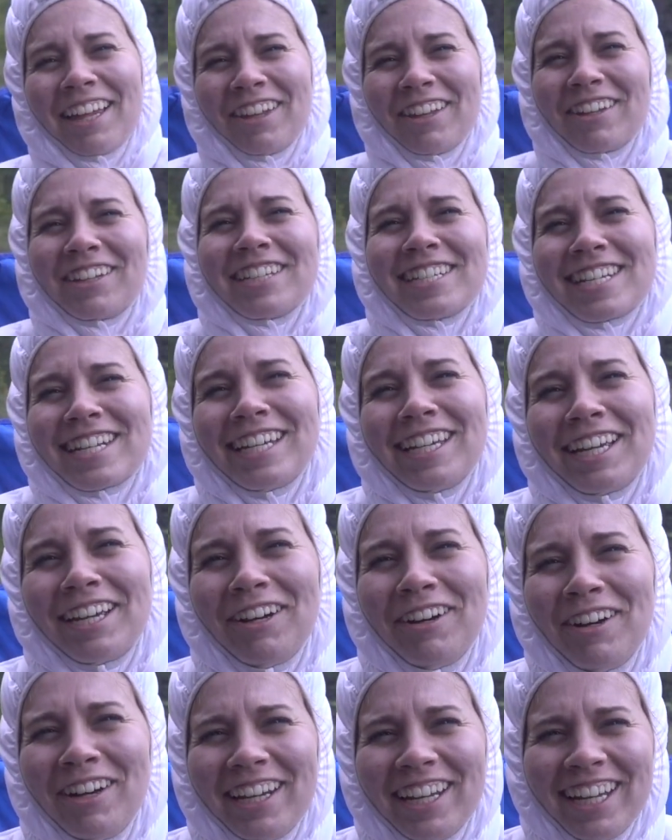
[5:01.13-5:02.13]
looks like
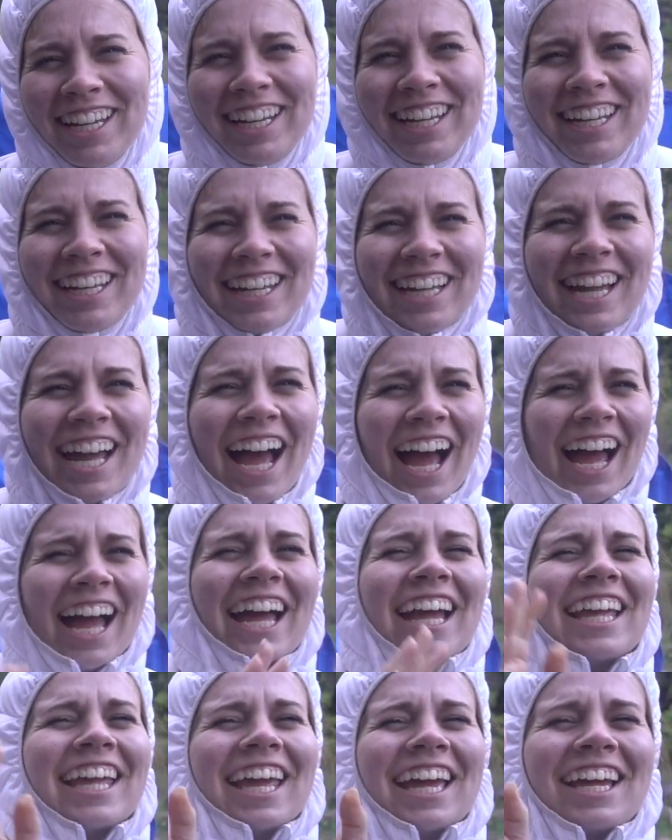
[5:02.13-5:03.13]
psychotic.
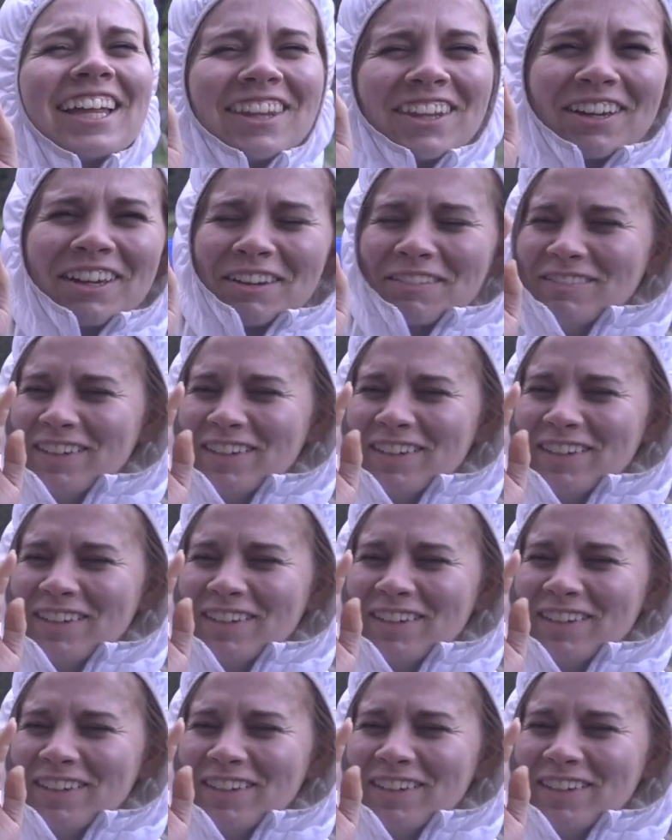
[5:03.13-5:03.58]
I can't look at